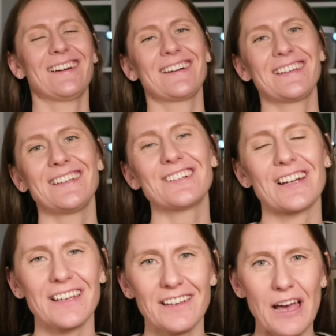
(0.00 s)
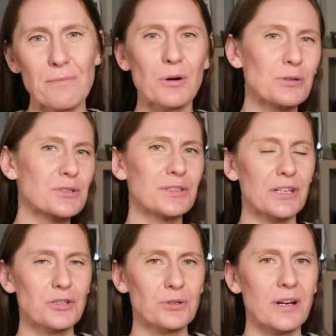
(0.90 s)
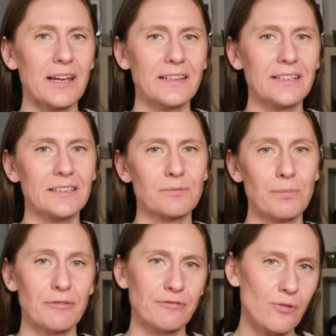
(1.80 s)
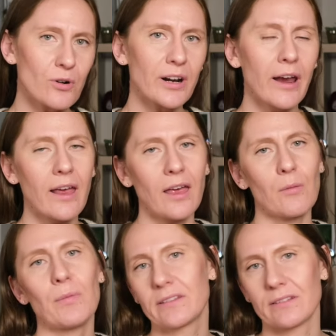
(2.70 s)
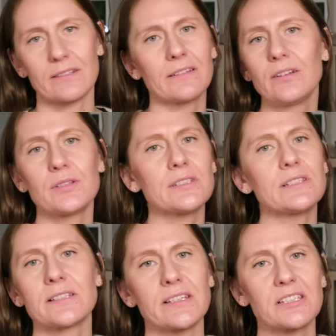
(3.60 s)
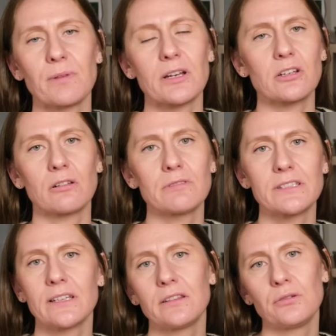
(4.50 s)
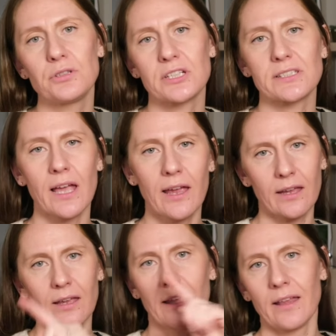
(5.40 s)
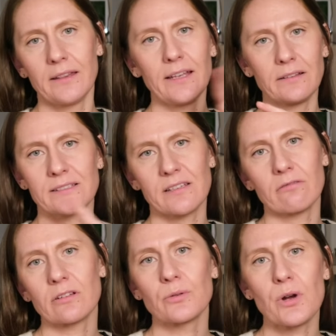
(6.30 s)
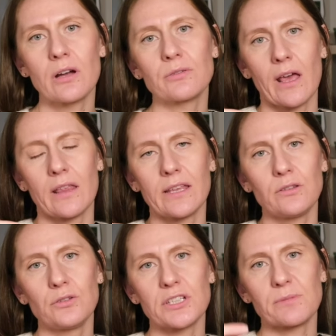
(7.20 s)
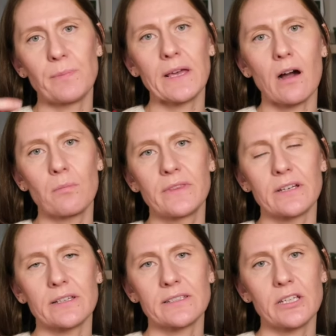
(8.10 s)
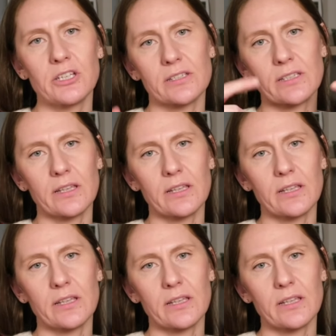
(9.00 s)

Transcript: Here I'm also not sure I did it before, but there is nothing special with it. You just knit several rounds, and then you just pick up the stitches in